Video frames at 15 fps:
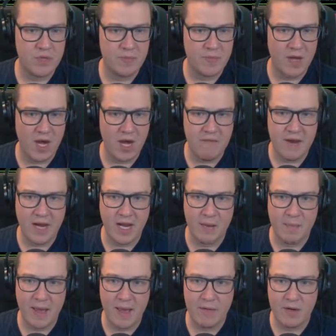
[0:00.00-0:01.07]
I reckon a
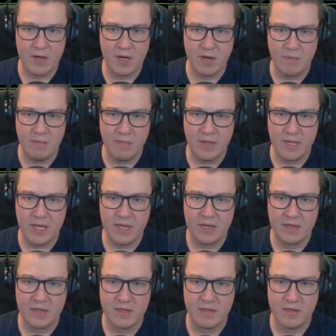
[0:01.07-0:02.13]
power combi
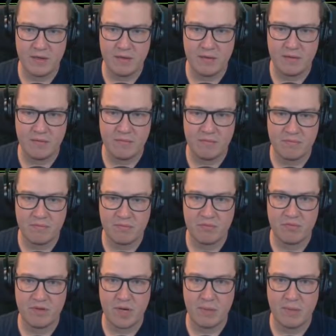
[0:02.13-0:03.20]

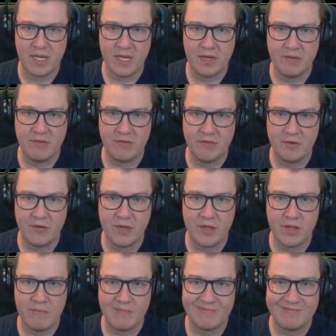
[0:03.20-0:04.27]
probably enough for
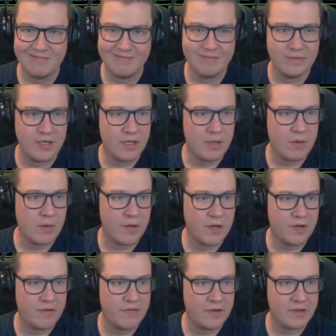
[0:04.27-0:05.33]
them. Oh, not quite
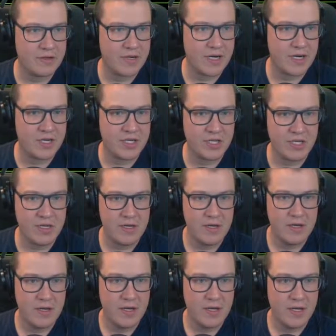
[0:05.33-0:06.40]
enough filtration.
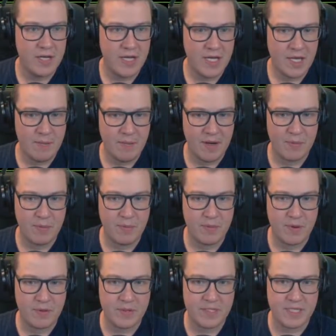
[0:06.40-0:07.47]
How about a
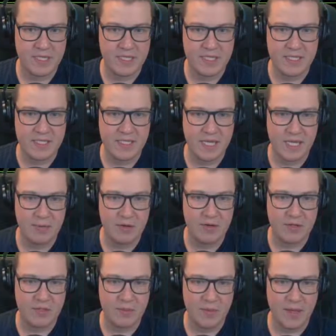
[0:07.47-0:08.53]
protein skimmer
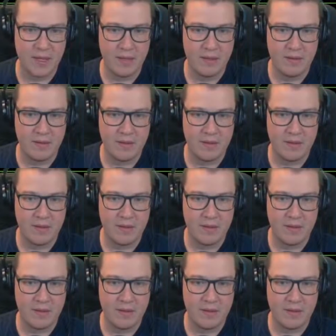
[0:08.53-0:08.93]
as well?